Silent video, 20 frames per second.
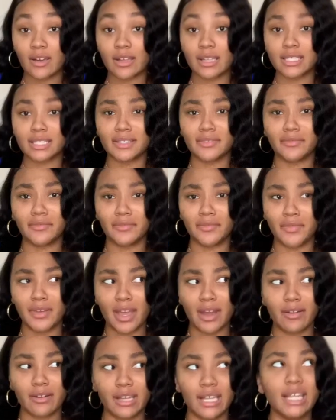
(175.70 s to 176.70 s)
It's
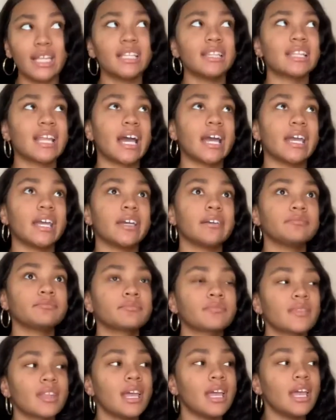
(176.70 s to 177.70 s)
very, like,
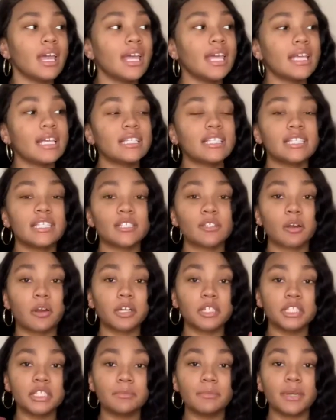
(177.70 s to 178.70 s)
it's
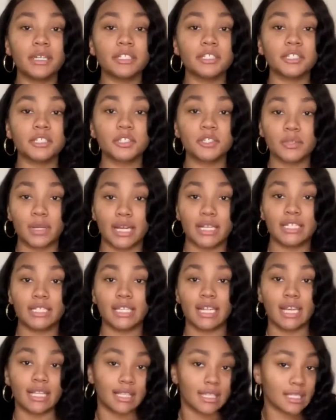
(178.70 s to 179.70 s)
starchy but stretchy
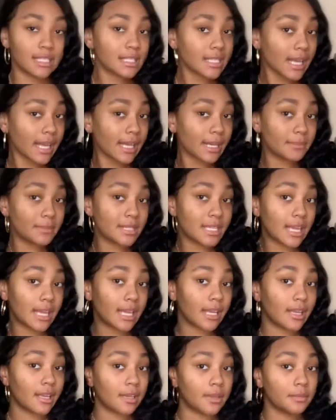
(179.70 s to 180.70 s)
at the same
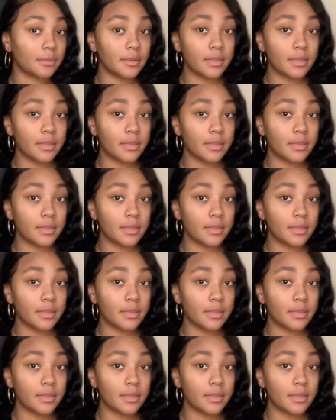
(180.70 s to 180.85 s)
time.